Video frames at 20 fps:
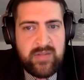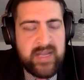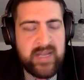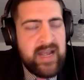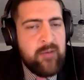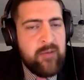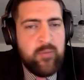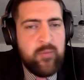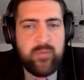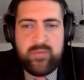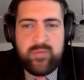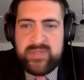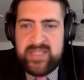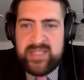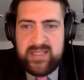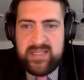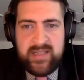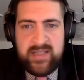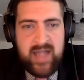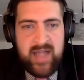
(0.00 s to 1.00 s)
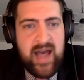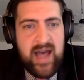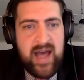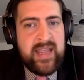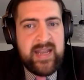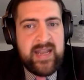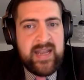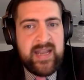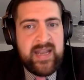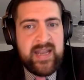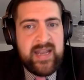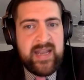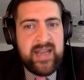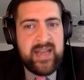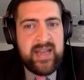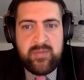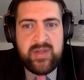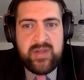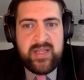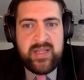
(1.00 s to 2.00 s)
Like, I didn't lie and I did
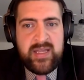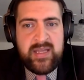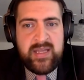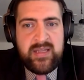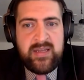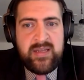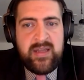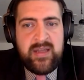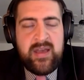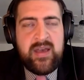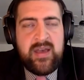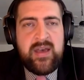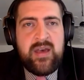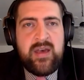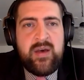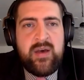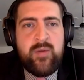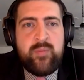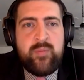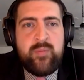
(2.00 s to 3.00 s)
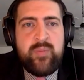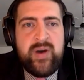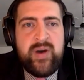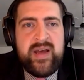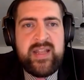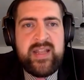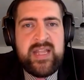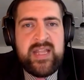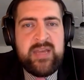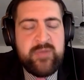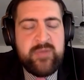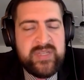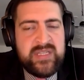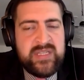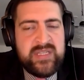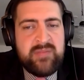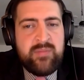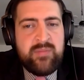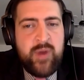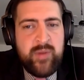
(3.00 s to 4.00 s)
come clean, but it
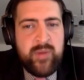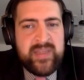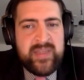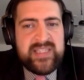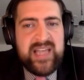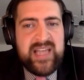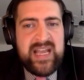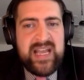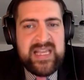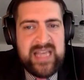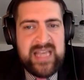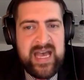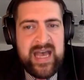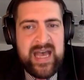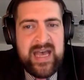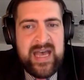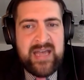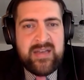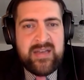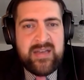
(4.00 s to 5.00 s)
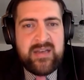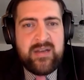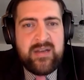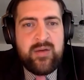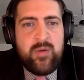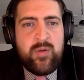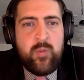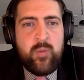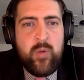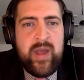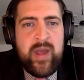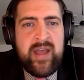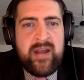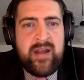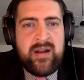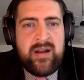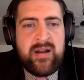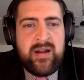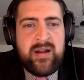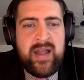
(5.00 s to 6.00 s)
was in moments like that
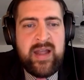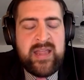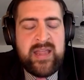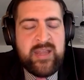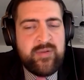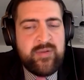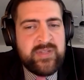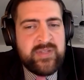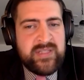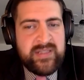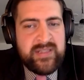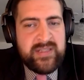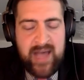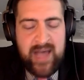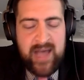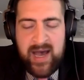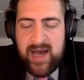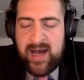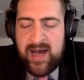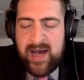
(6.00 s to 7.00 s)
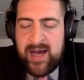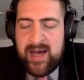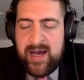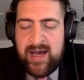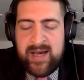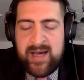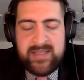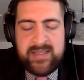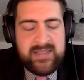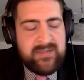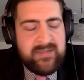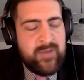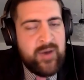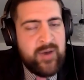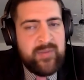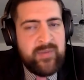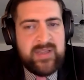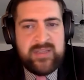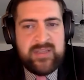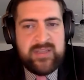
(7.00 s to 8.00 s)
where, and there was lots of
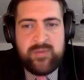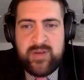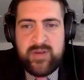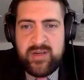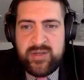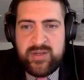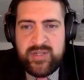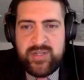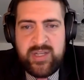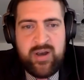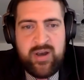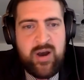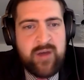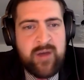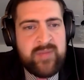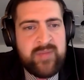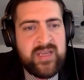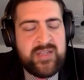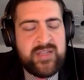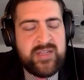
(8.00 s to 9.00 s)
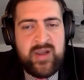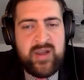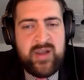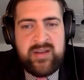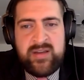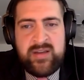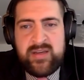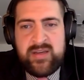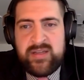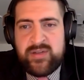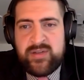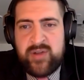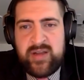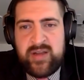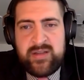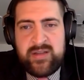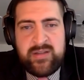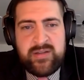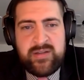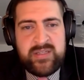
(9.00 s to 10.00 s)
moments where she caught me trying
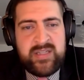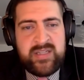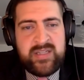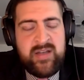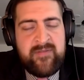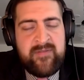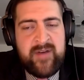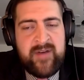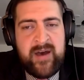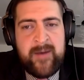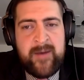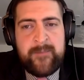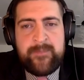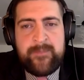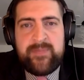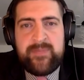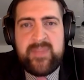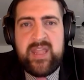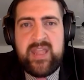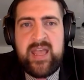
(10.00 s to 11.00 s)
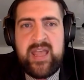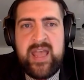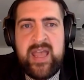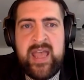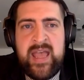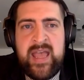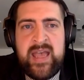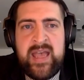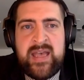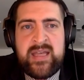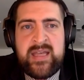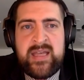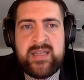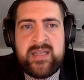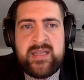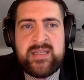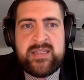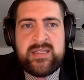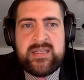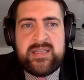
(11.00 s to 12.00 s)
to look stuff up,
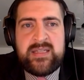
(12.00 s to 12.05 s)
and